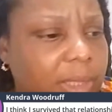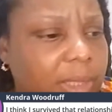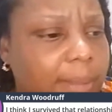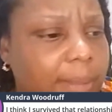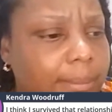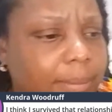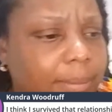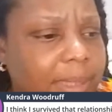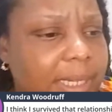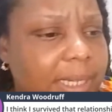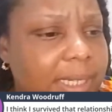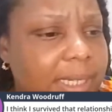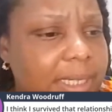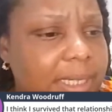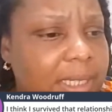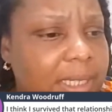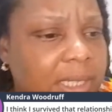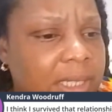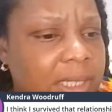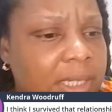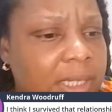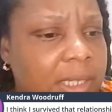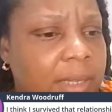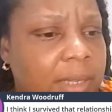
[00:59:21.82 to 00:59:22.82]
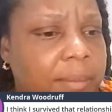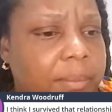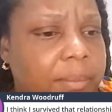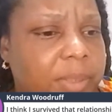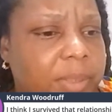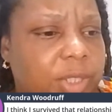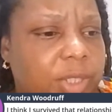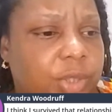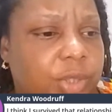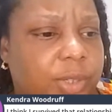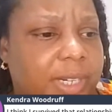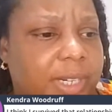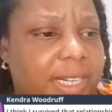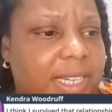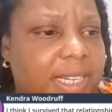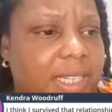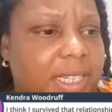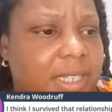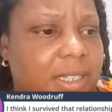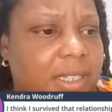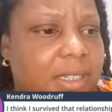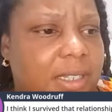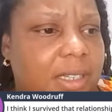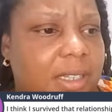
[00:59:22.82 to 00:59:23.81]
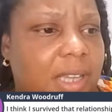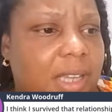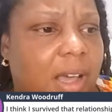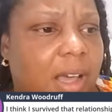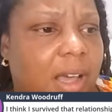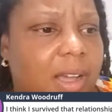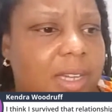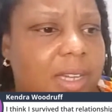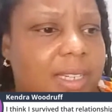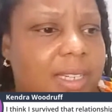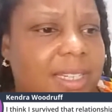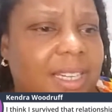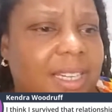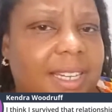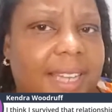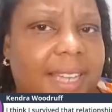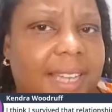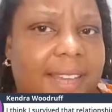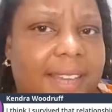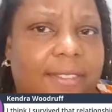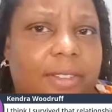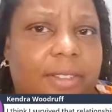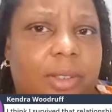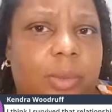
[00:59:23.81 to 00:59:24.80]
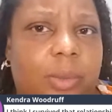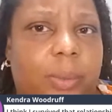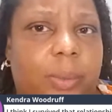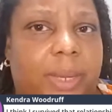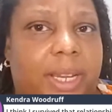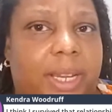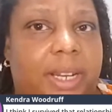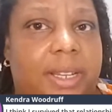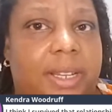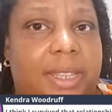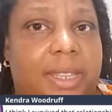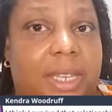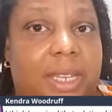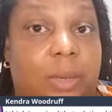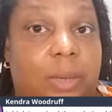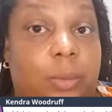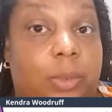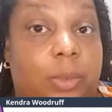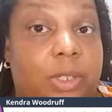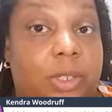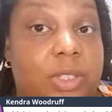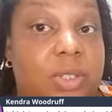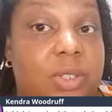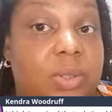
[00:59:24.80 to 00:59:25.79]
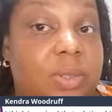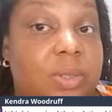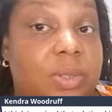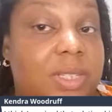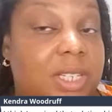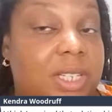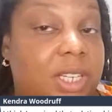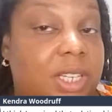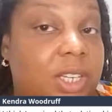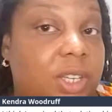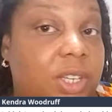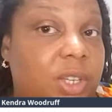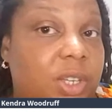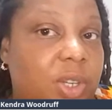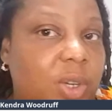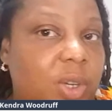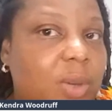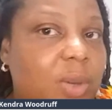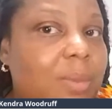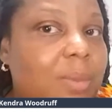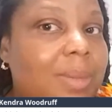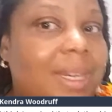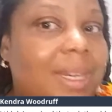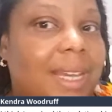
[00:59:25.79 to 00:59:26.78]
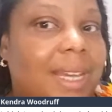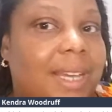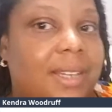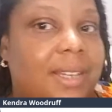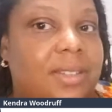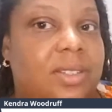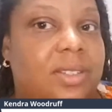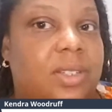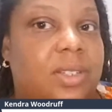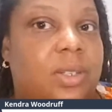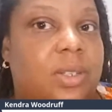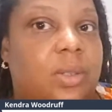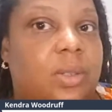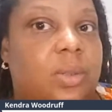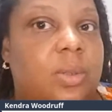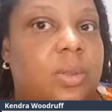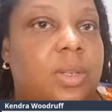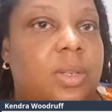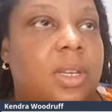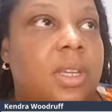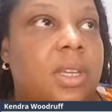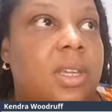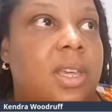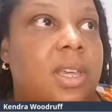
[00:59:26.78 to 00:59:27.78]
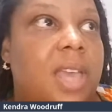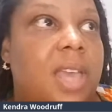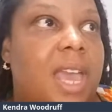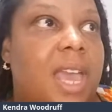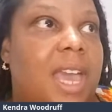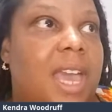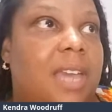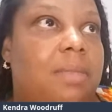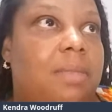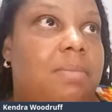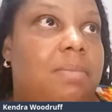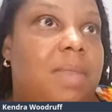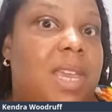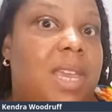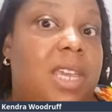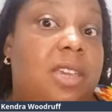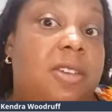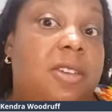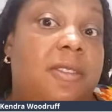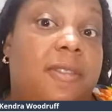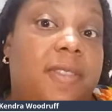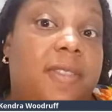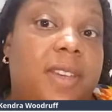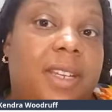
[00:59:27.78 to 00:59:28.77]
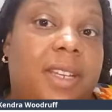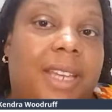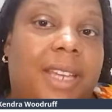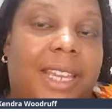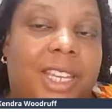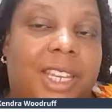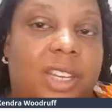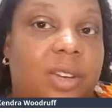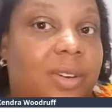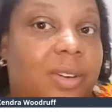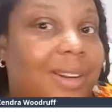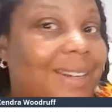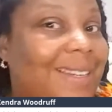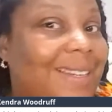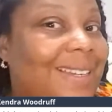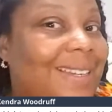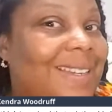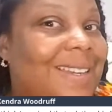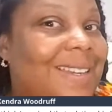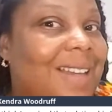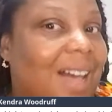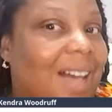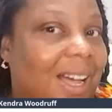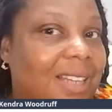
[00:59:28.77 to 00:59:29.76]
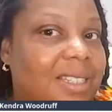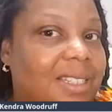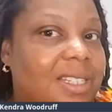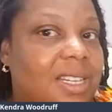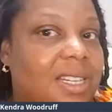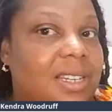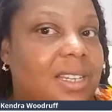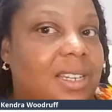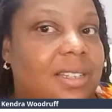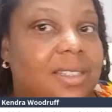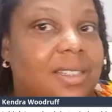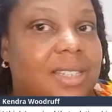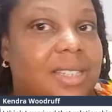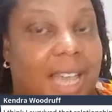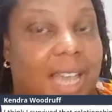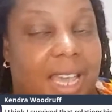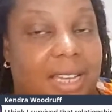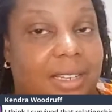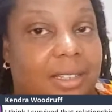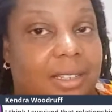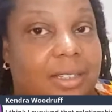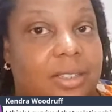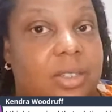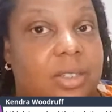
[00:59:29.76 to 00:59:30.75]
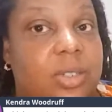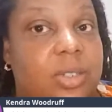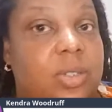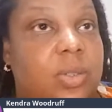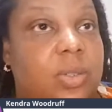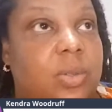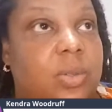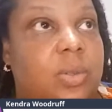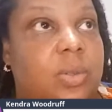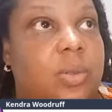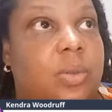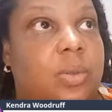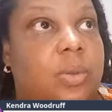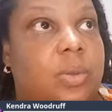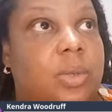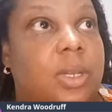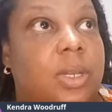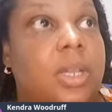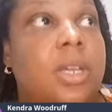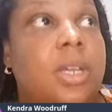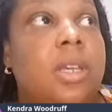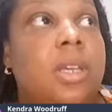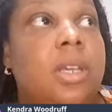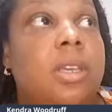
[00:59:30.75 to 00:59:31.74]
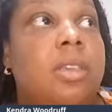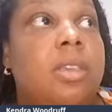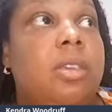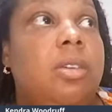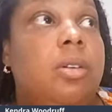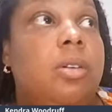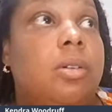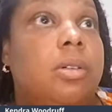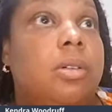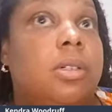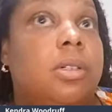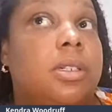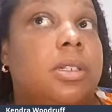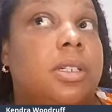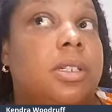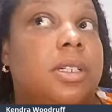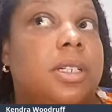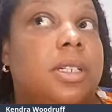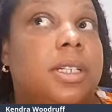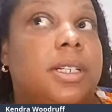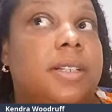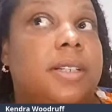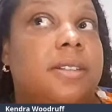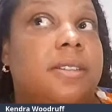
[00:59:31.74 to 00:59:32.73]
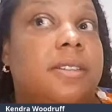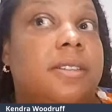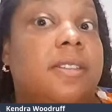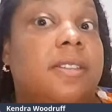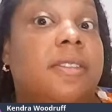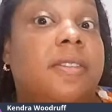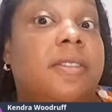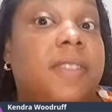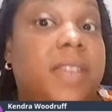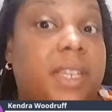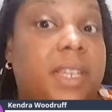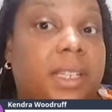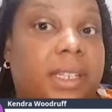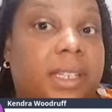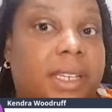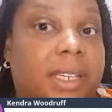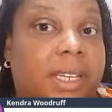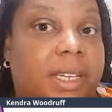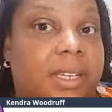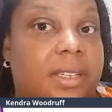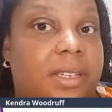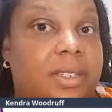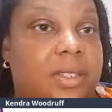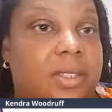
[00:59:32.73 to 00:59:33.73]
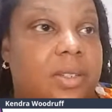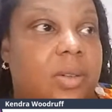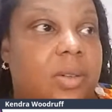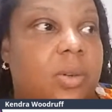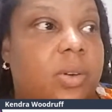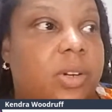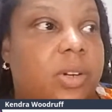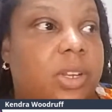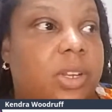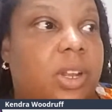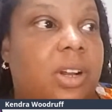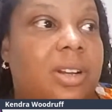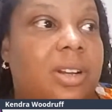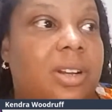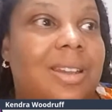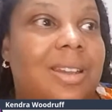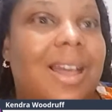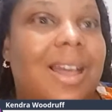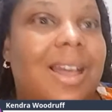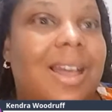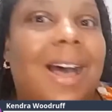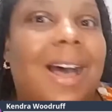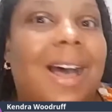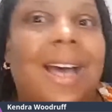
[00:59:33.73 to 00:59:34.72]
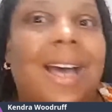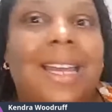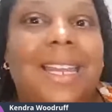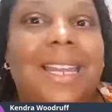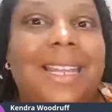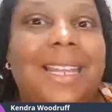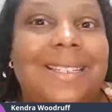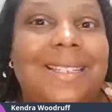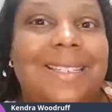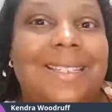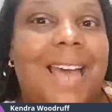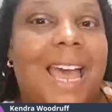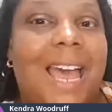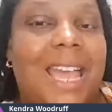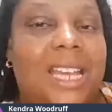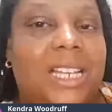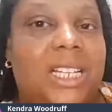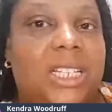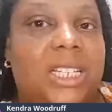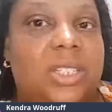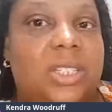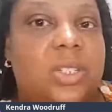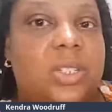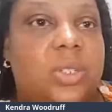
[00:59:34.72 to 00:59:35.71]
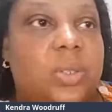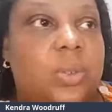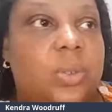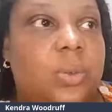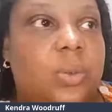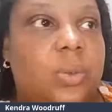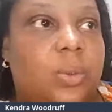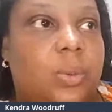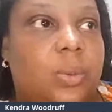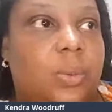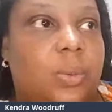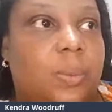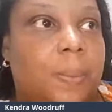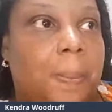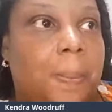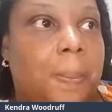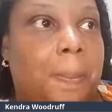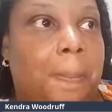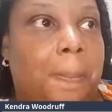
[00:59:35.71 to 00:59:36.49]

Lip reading: but betrayal on the level where they want to dehumanize you and make you feel like you're not entitled to your feelings, or you're not entitled to